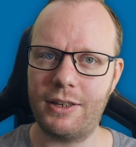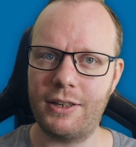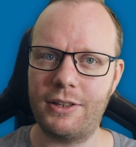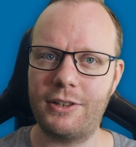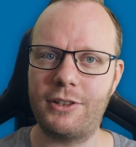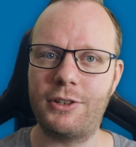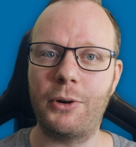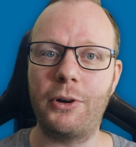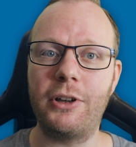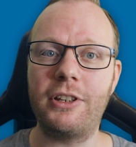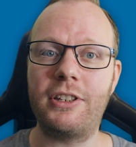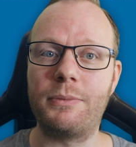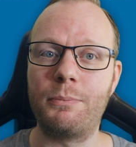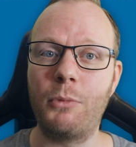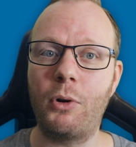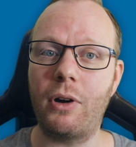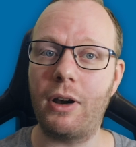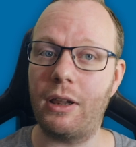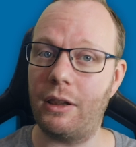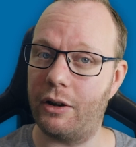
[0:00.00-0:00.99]
So it's
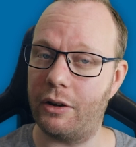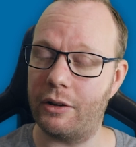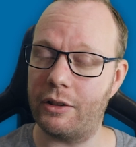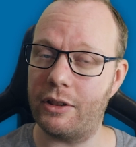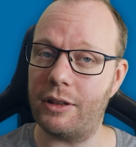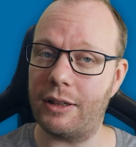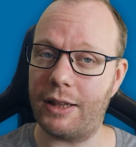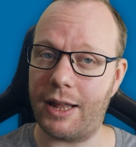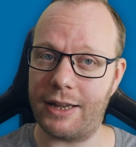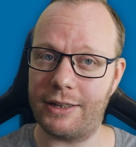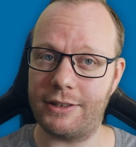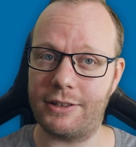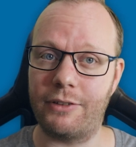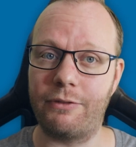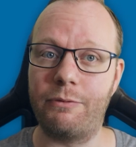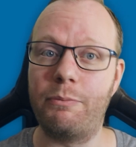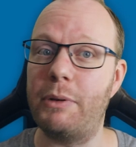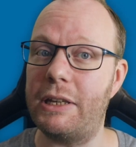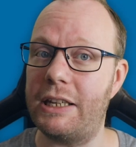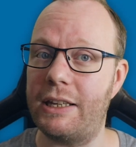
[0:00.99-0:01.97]
more along the lines
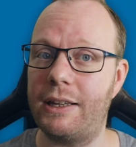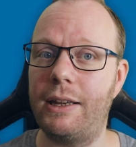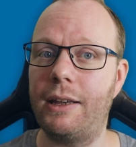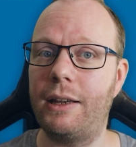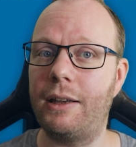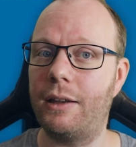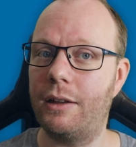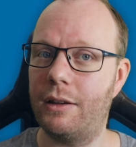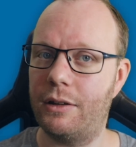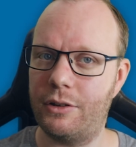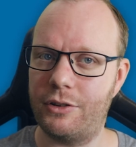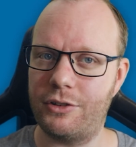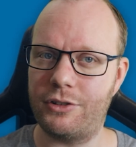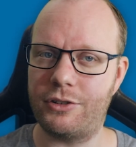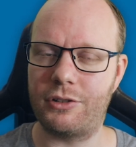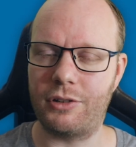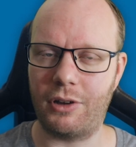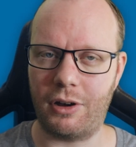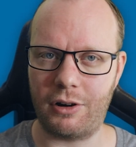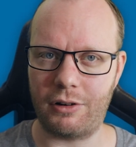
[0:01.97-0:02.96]
of being
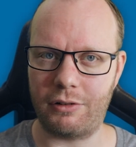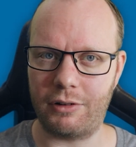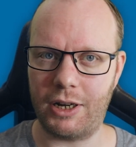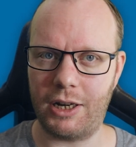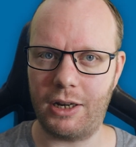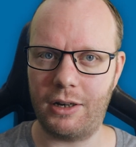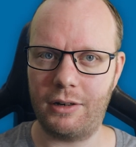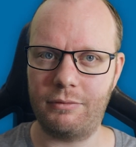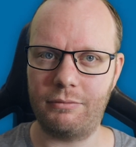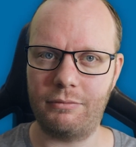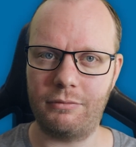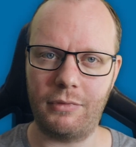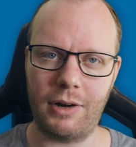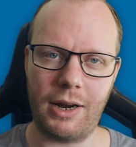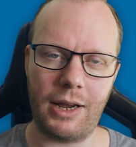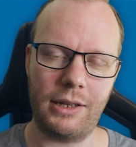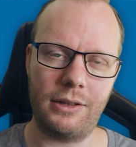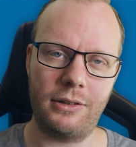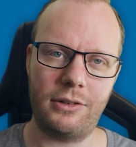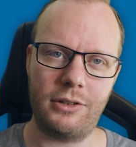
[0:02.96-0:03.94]
sorry,
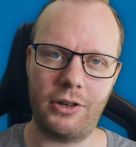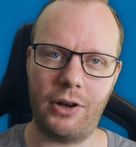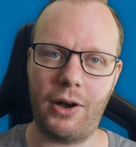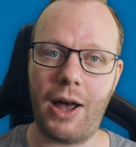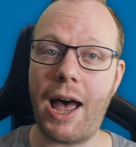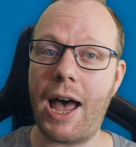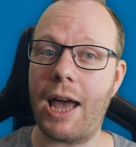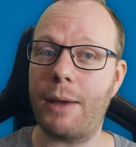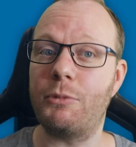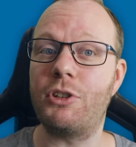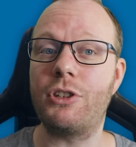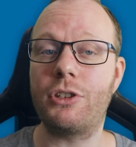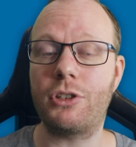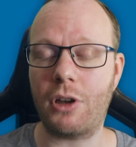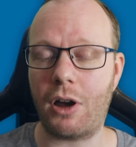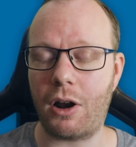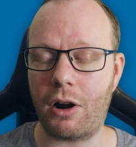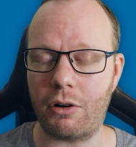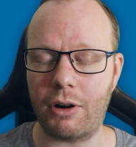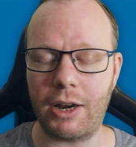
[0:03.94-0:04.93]
right? So I'm
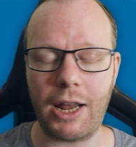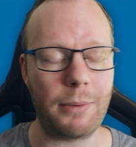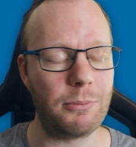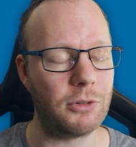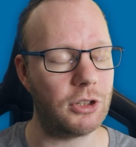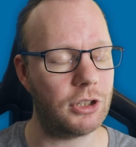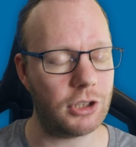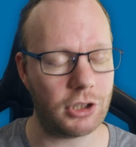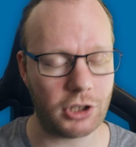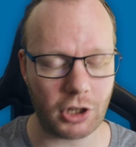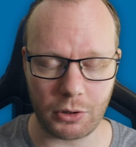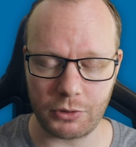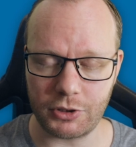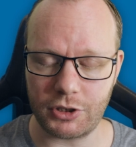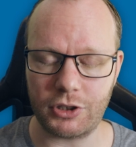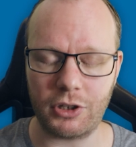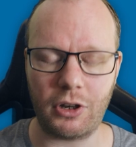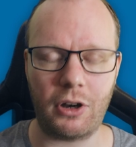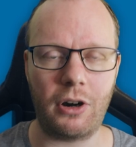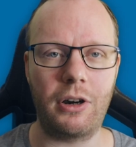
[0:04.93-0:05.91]
sorry, I'm so
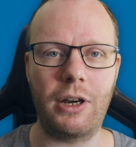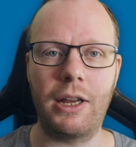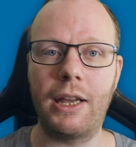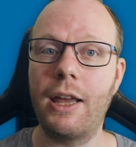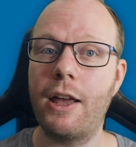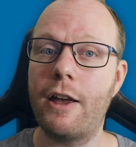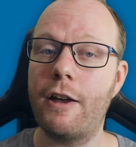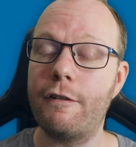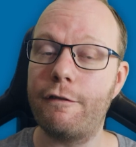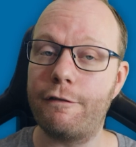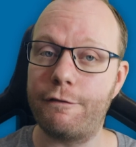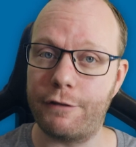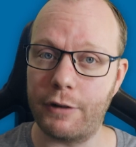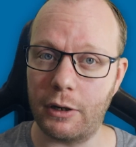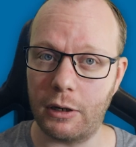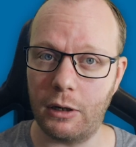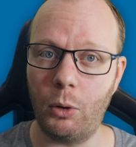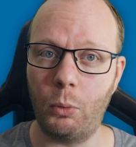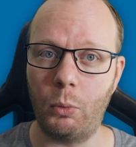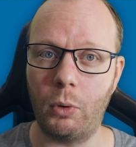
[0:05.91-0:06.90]
sorry.
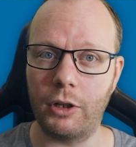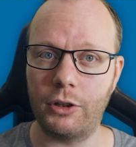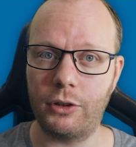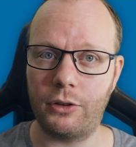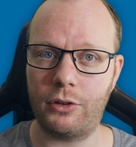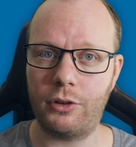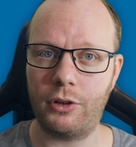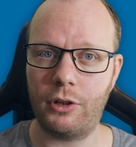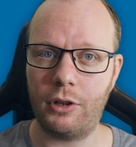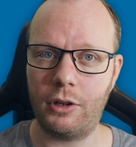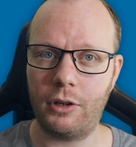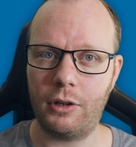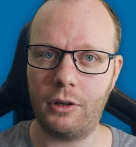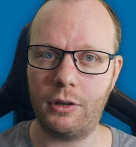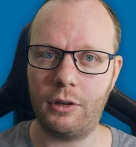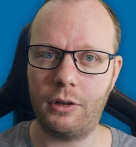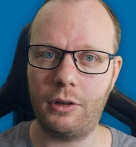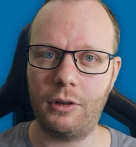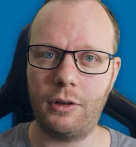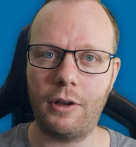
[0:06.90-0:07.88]
Förlåt.
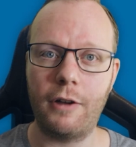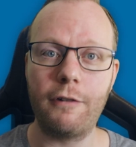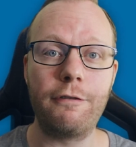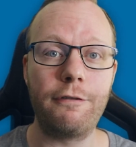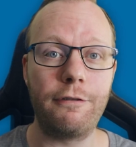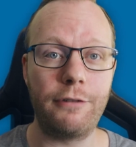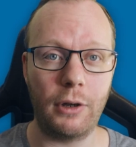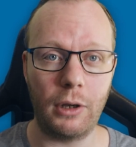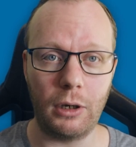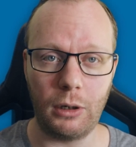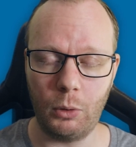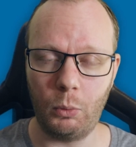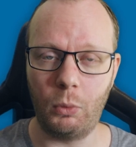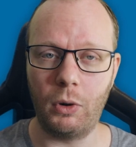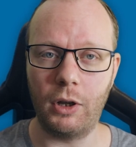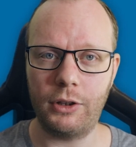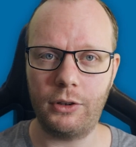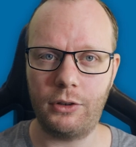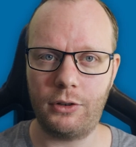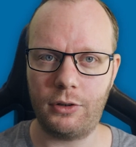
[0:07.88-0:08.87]

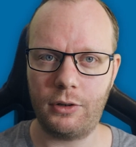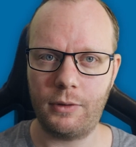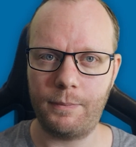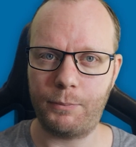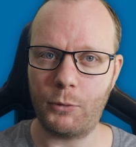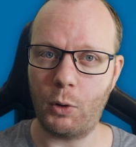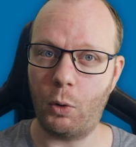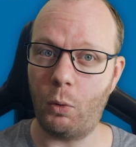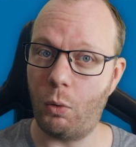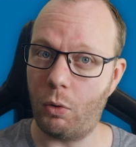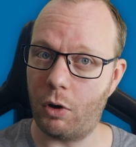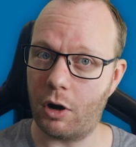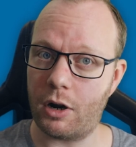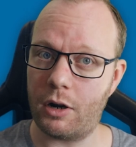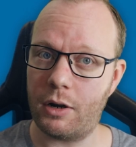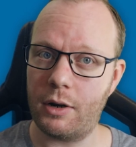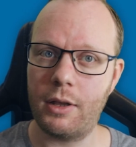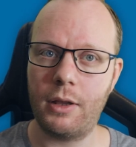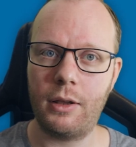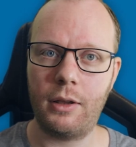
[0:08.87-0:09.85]
Förlåt. Or